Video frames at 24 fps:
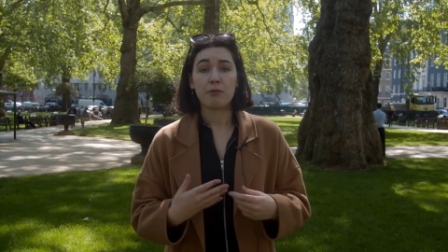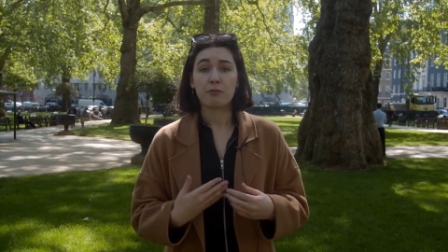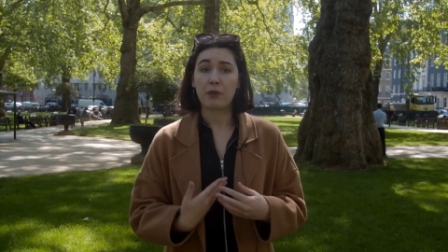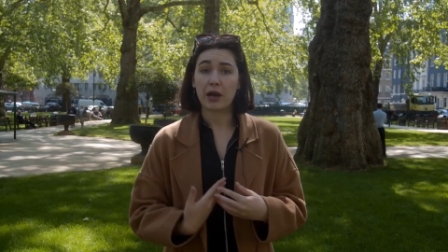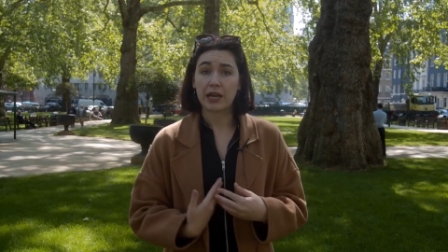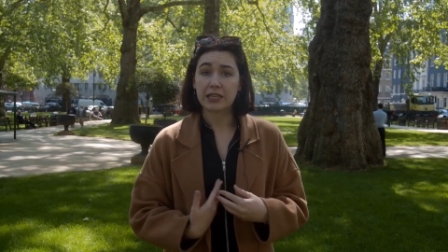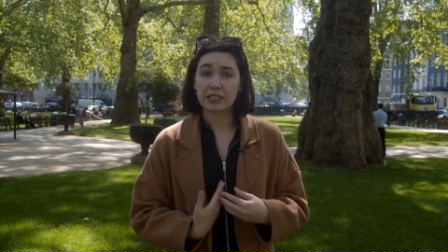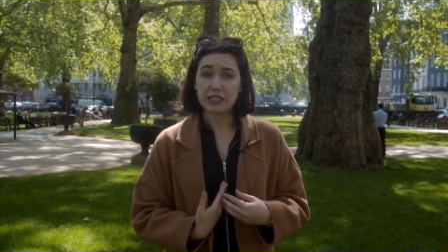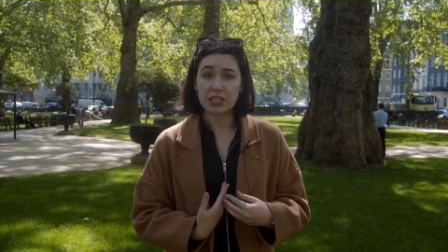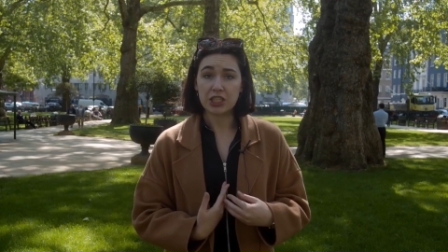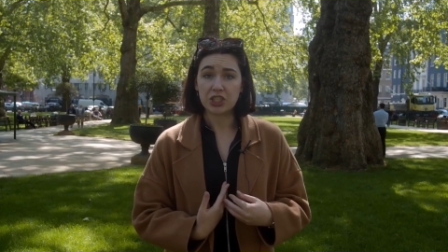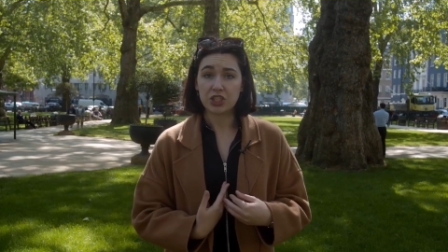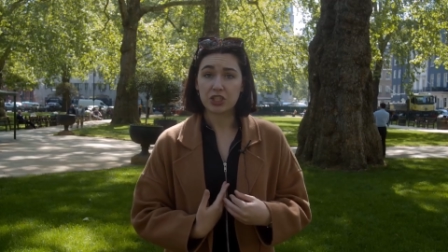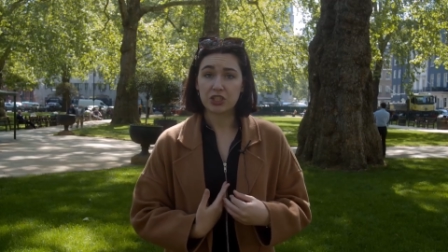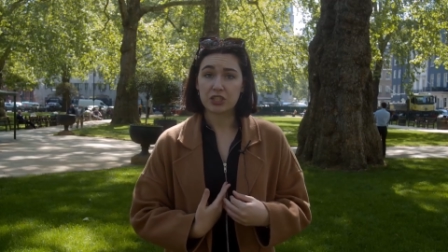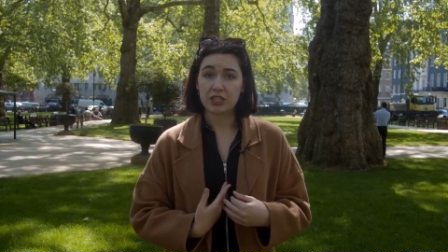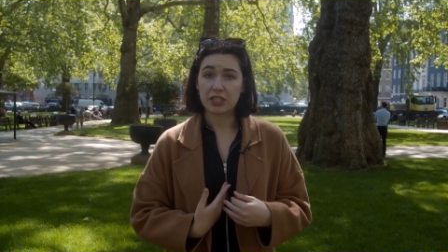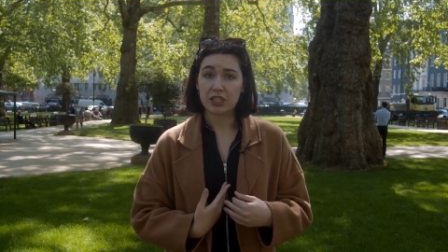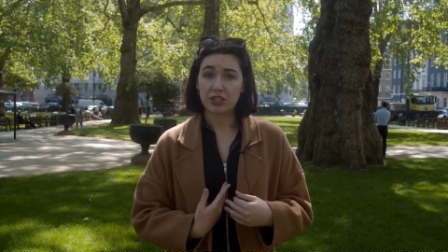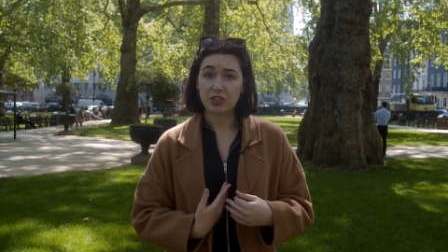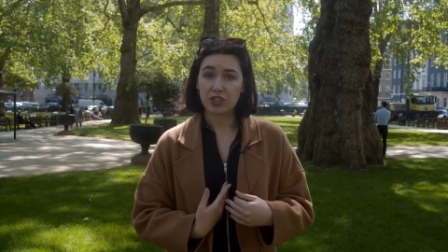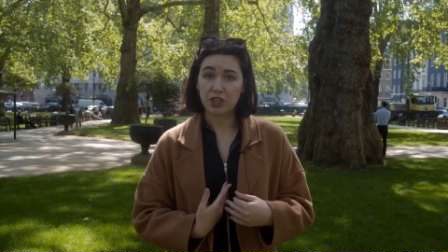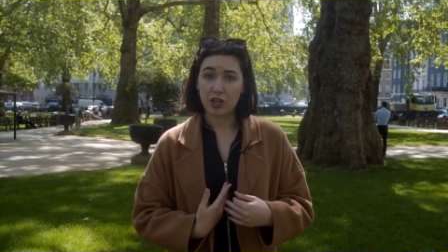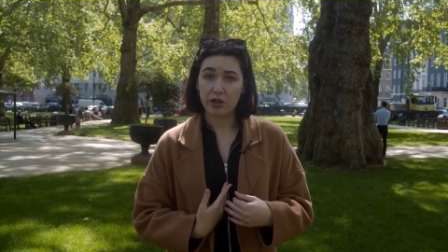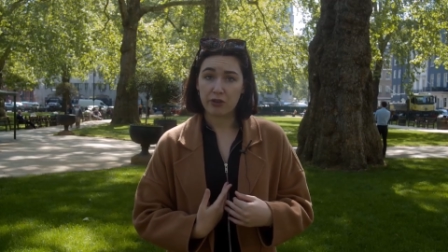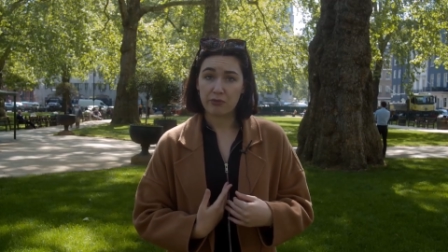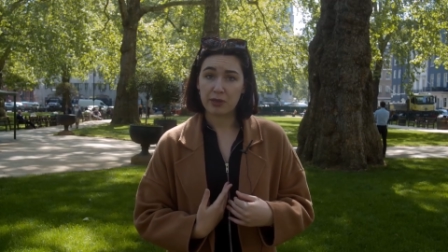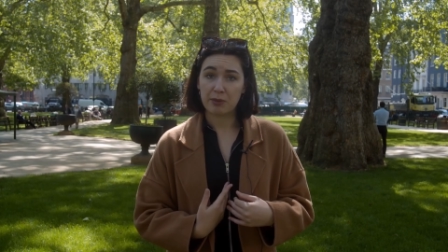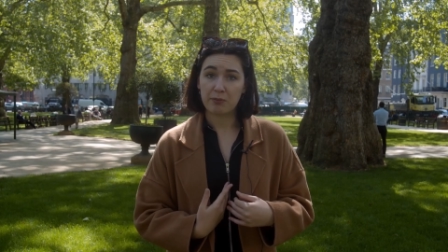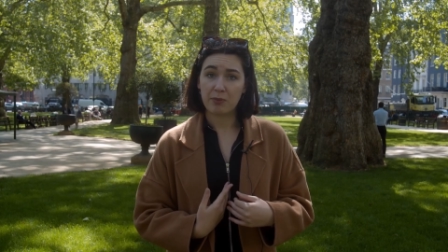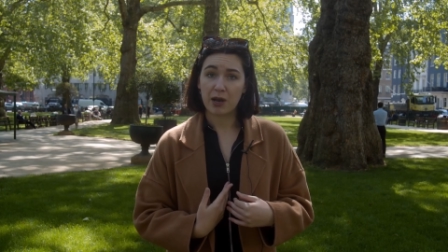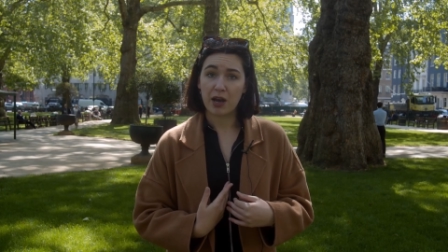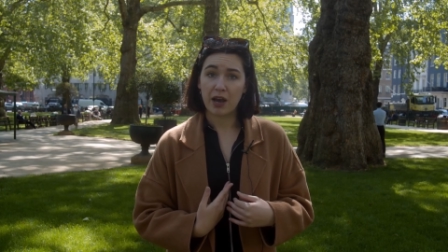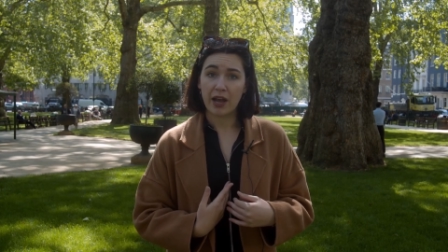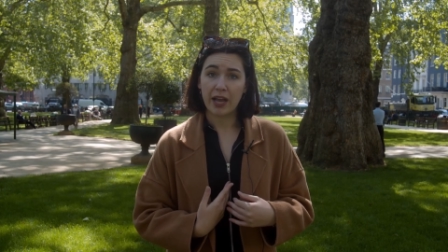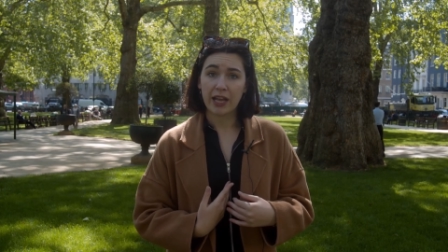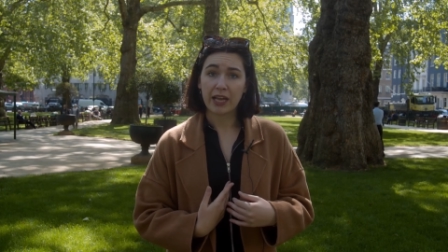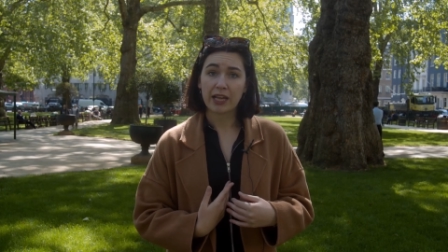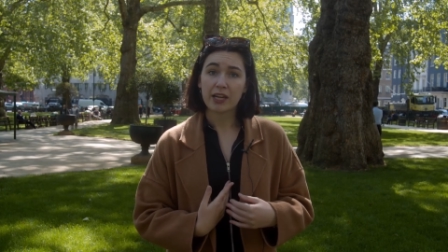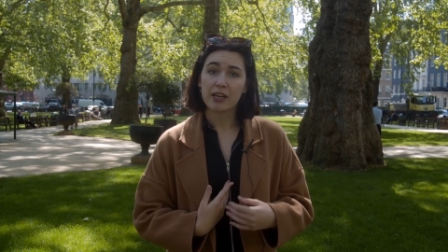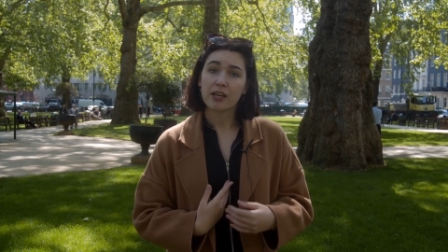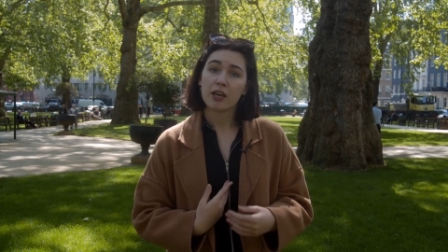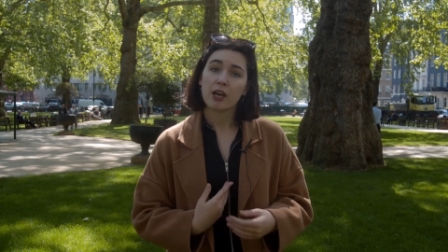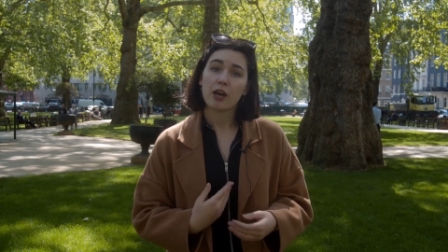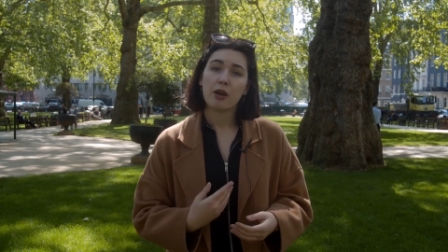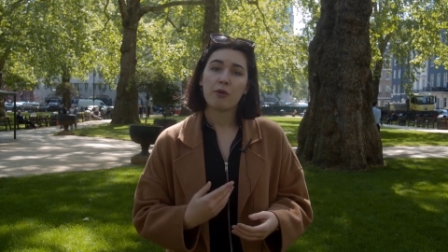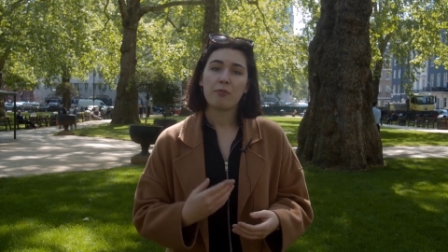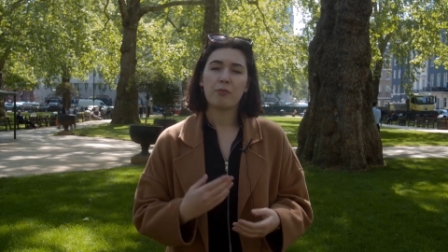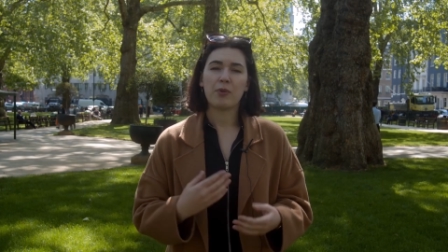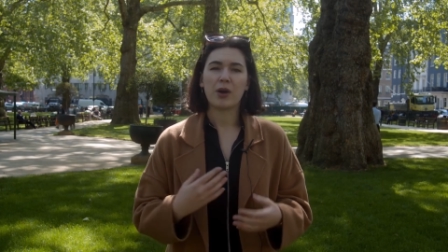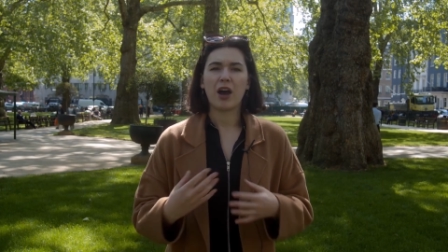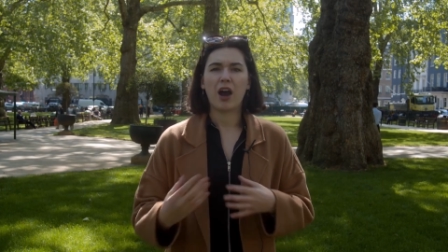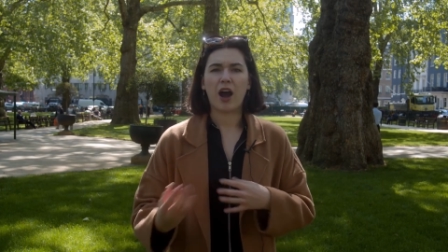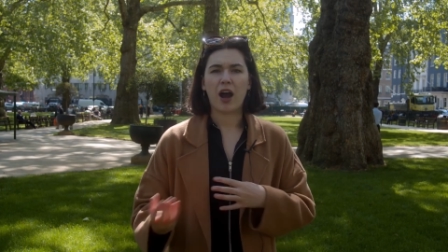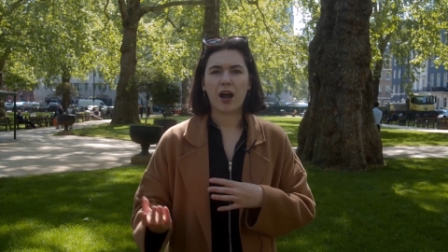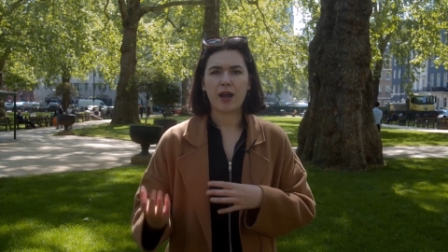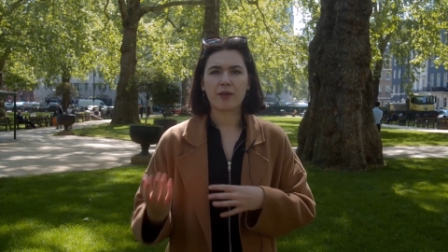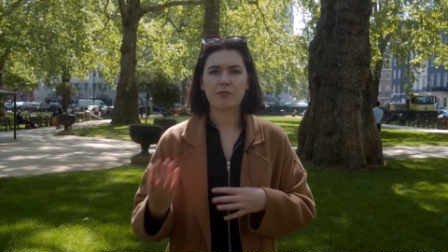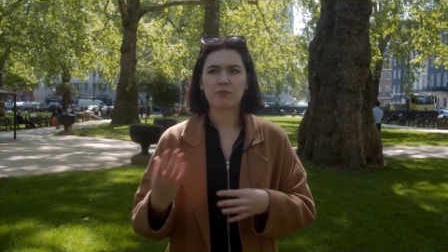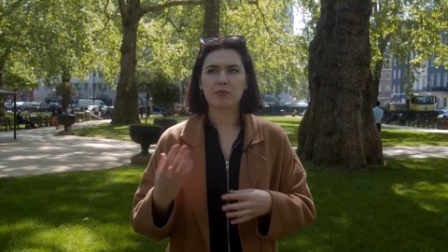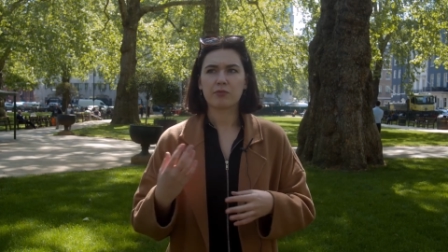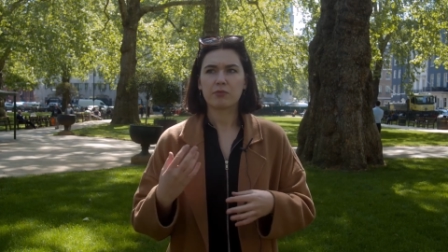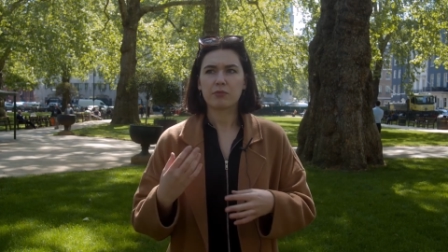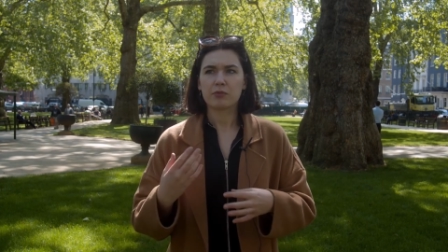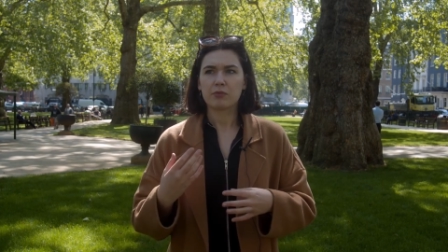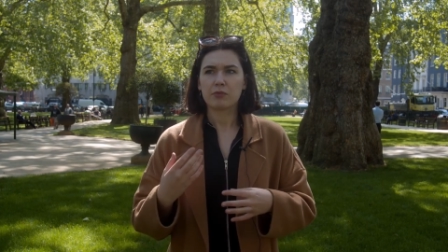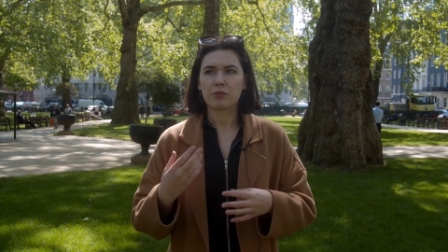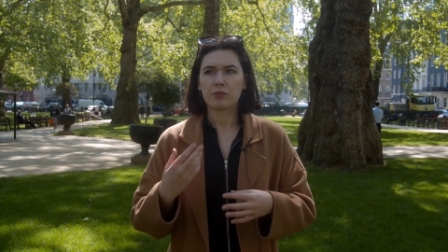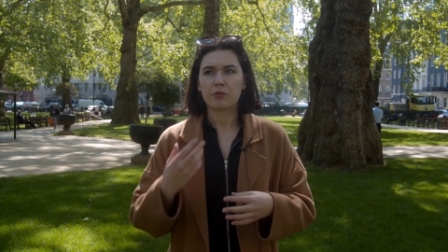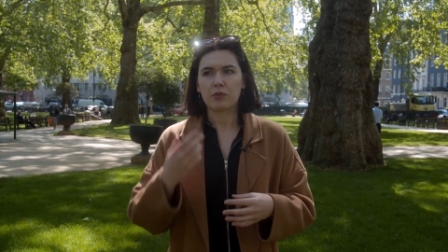My teacher did show me mine, but I'm